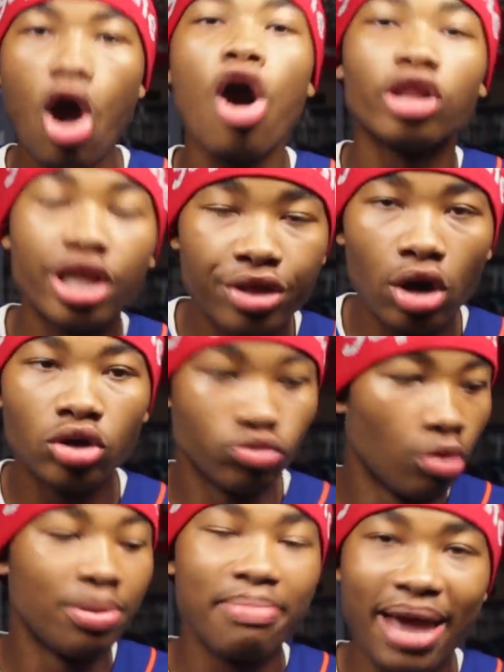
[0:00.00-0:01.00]
All of those
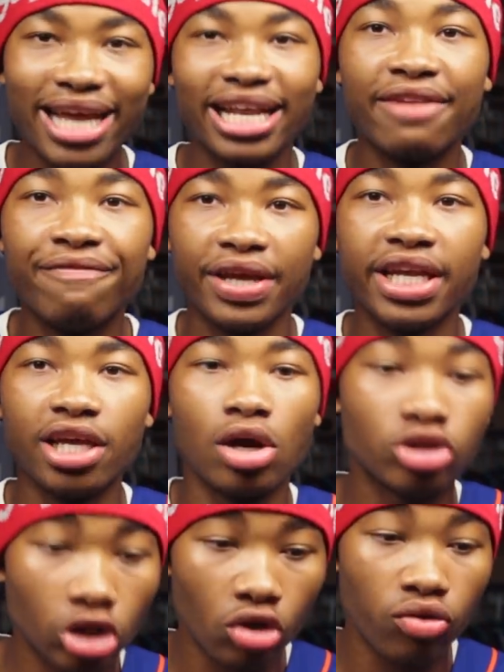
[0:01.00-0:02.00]
will be made in
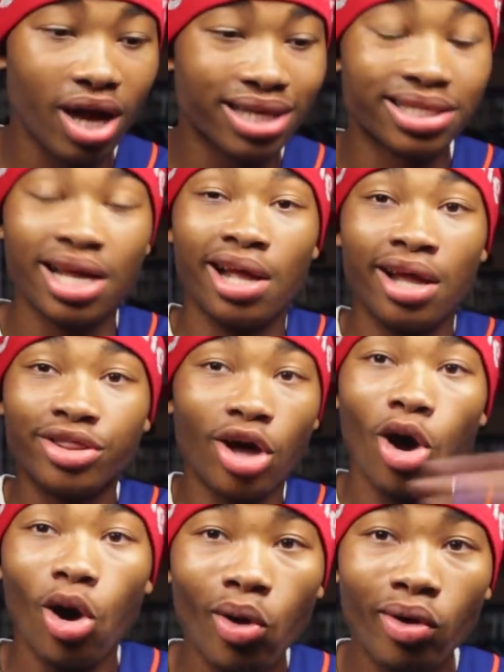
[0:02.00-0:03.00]
videos across
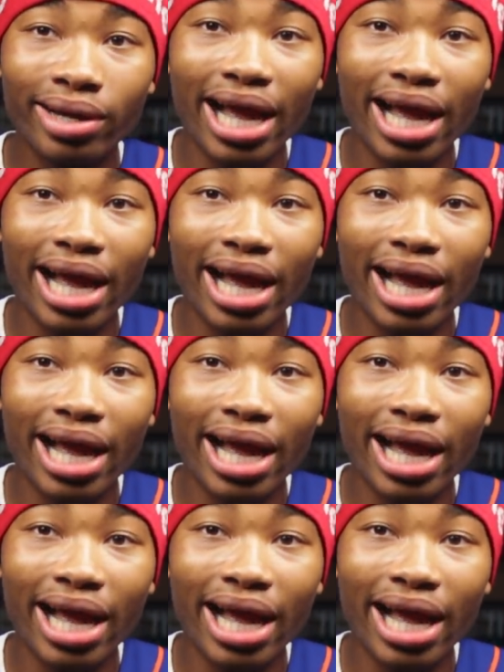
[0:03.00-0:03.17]
the whole